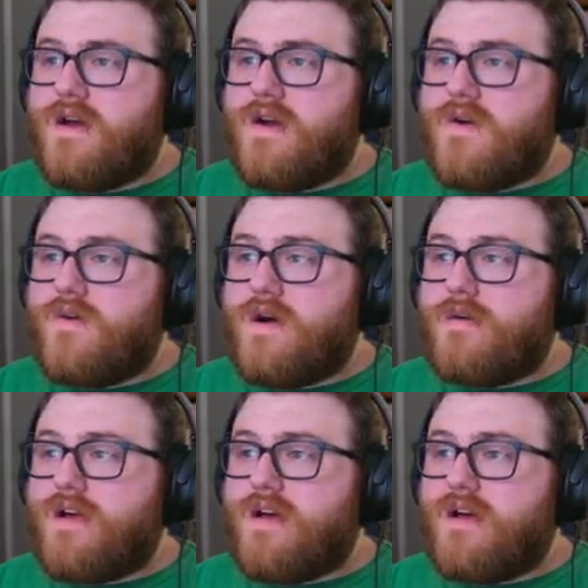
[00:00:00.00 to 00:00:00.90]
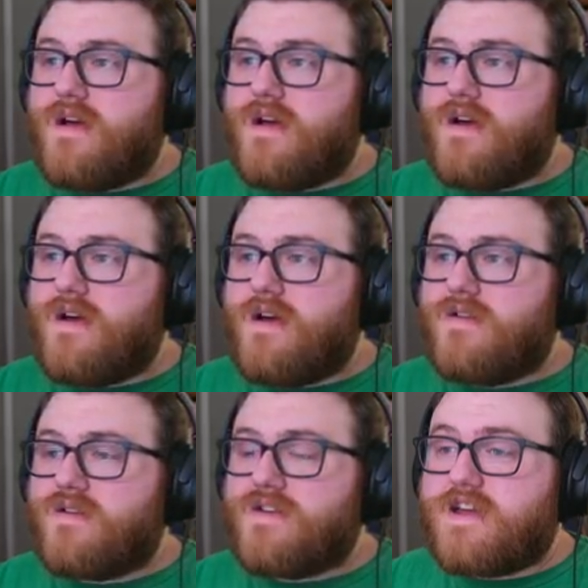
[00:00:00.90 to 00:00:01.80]
Well, uh,
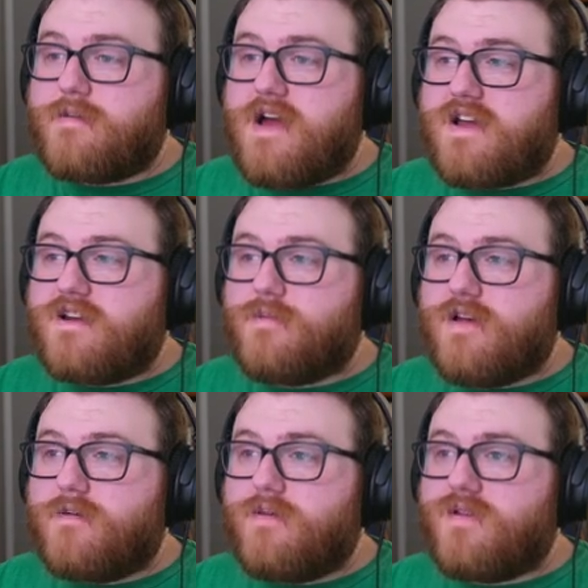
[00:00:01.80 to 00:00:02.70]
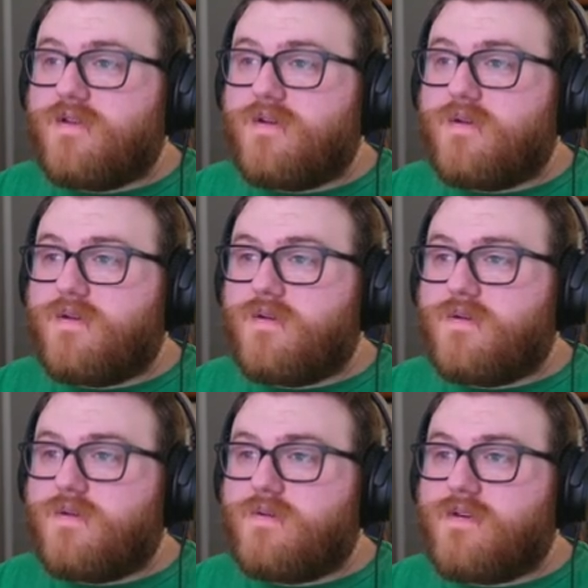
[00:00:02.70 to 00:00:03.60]
looks like I'm not going to be able
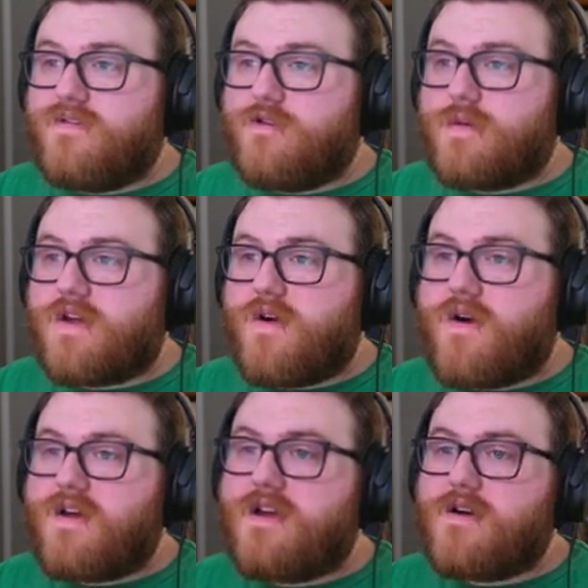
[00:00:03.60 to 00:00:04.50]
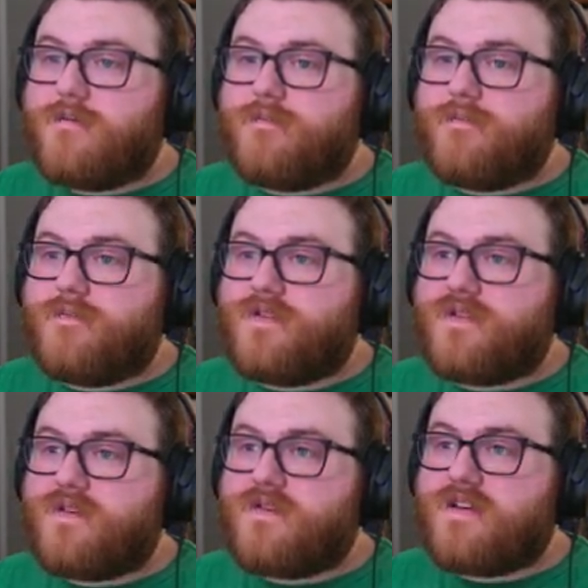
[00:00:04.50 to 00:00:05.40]
to refuel my car here.
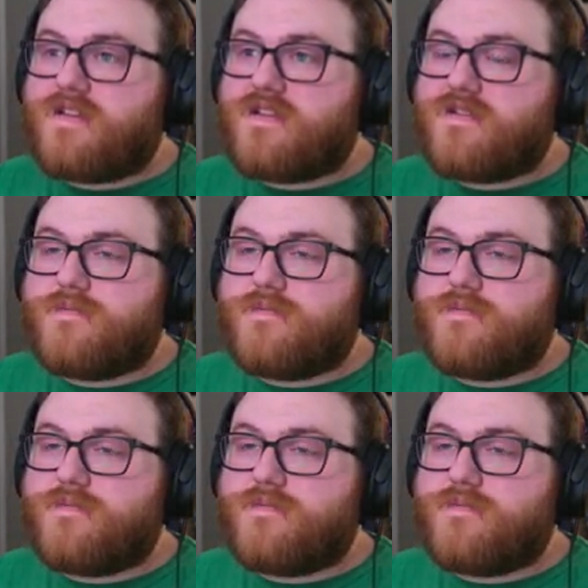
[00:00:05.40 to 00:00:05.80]
So that's